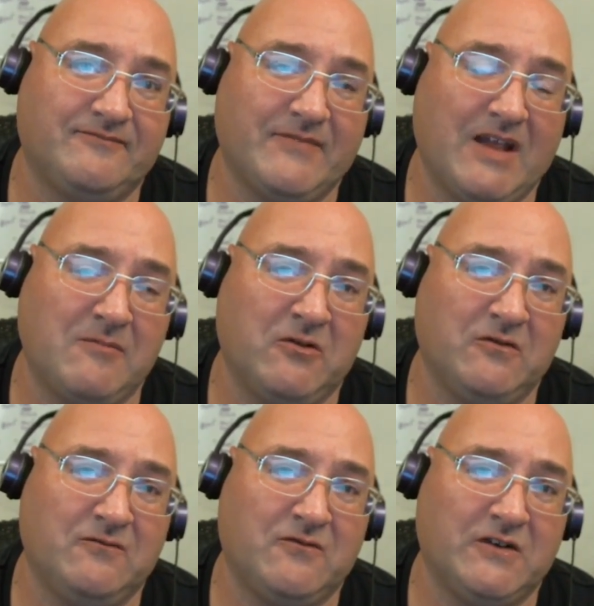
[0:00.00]
I'm looking
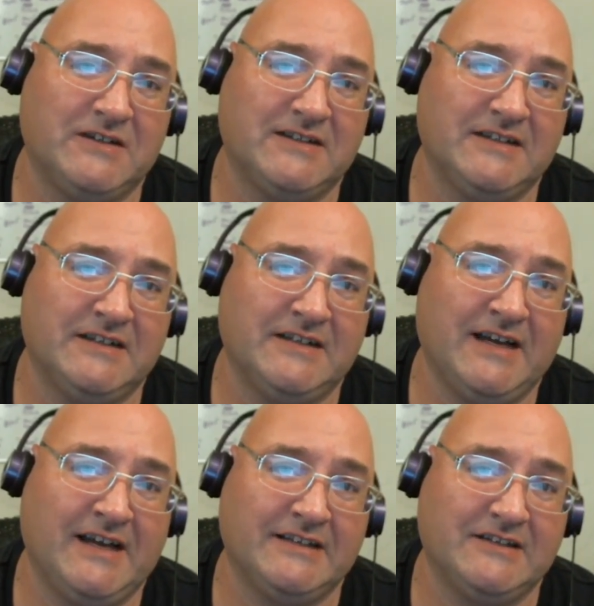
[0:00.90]
forward to seeing you
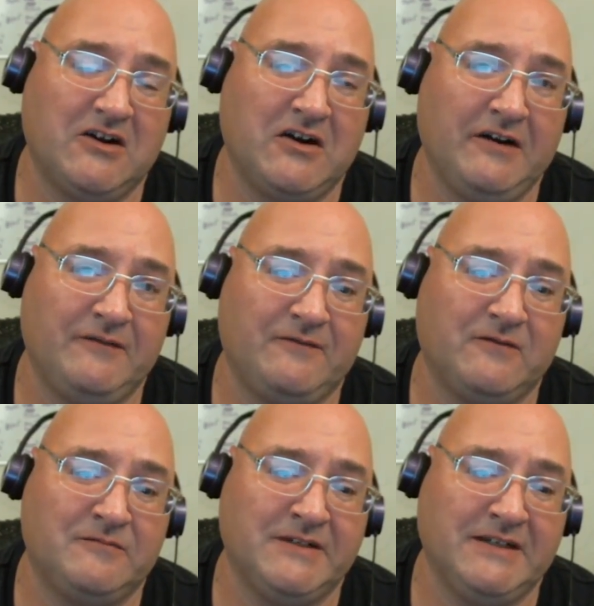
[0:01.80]
guys. Sorry for
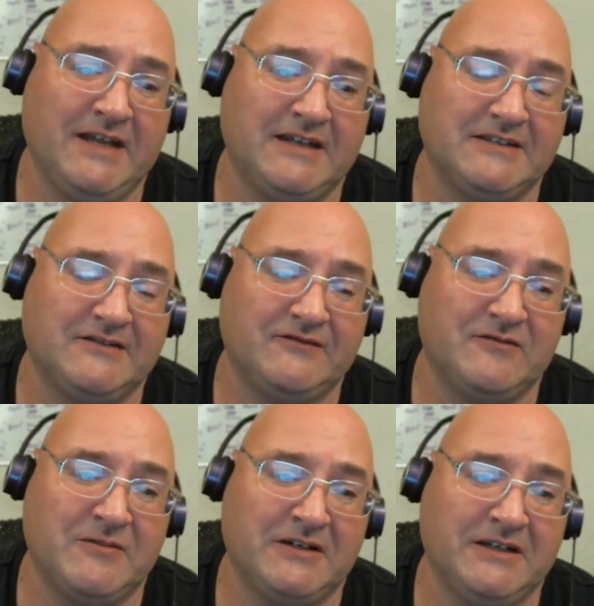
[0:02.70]
me asking for
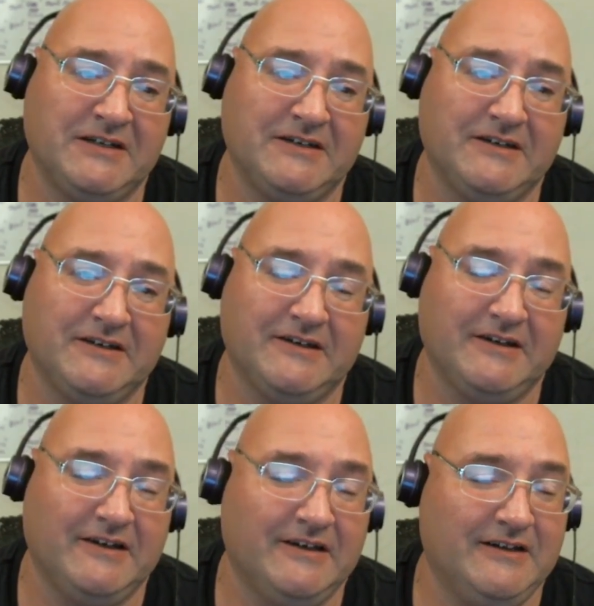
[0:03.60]
money.
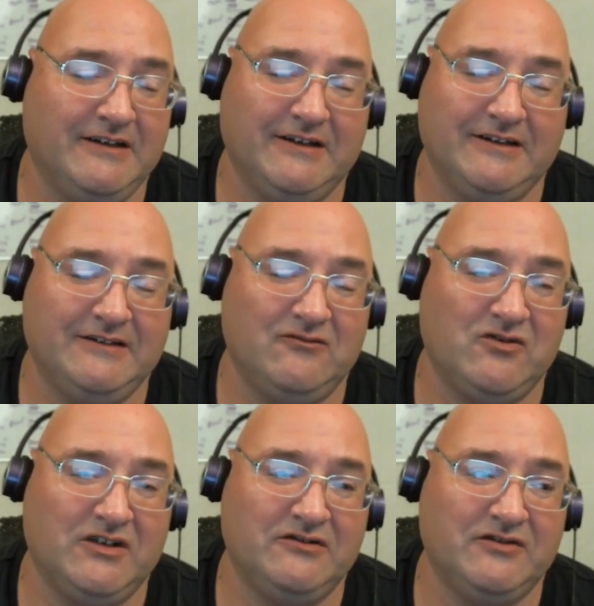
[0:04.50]
Don't want
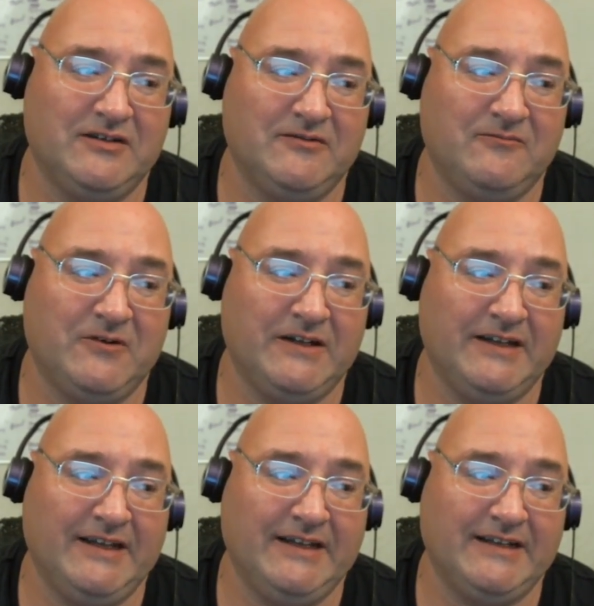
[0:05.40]
to do it, but
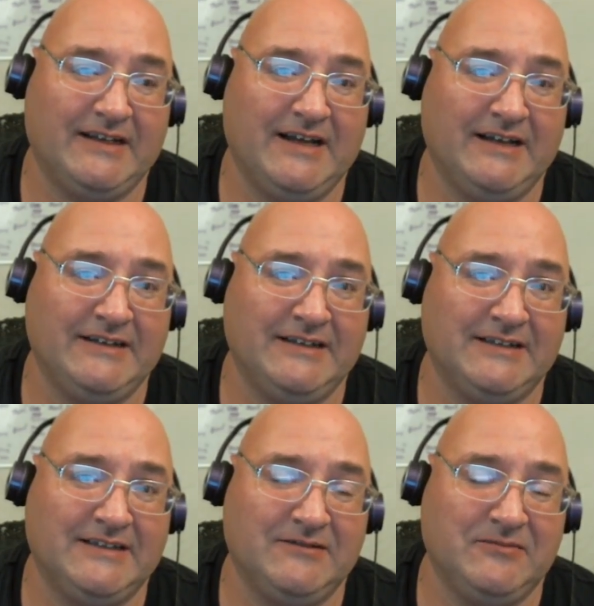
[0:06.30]
it kind of
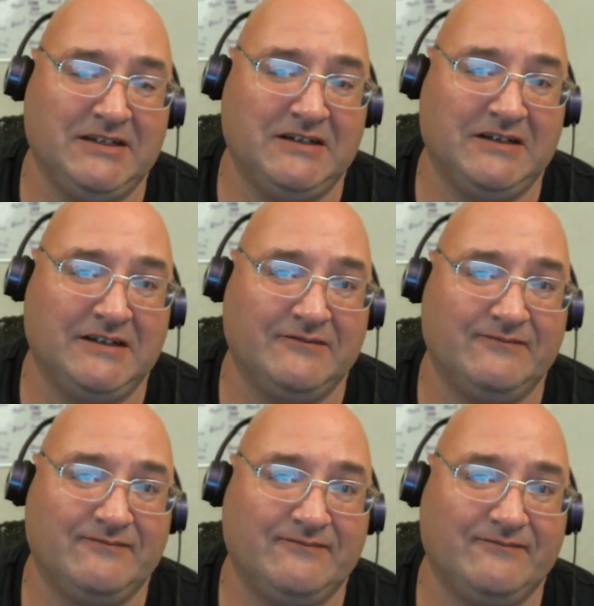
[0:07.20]
needs to be done.
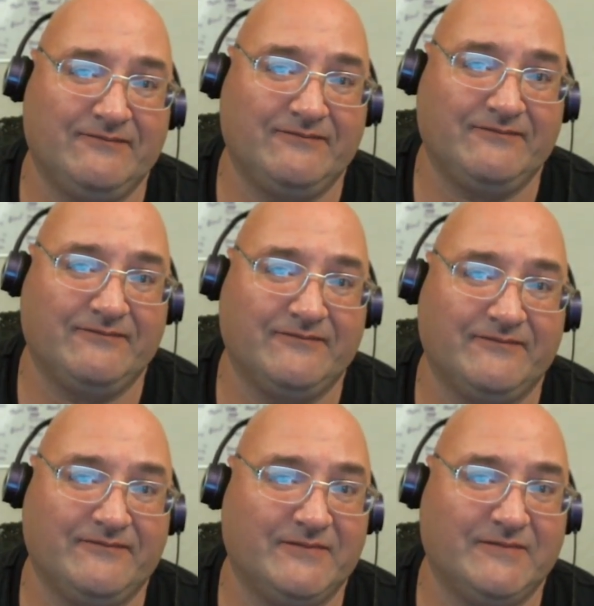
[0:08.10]

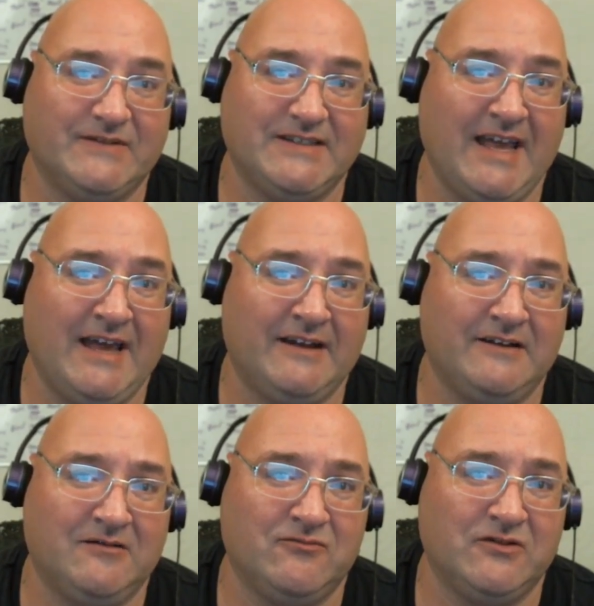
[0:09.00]
Sad,
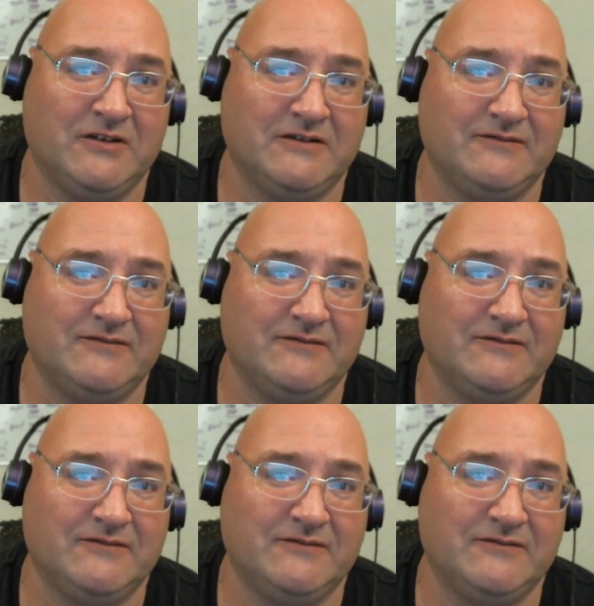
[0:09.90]
humbling.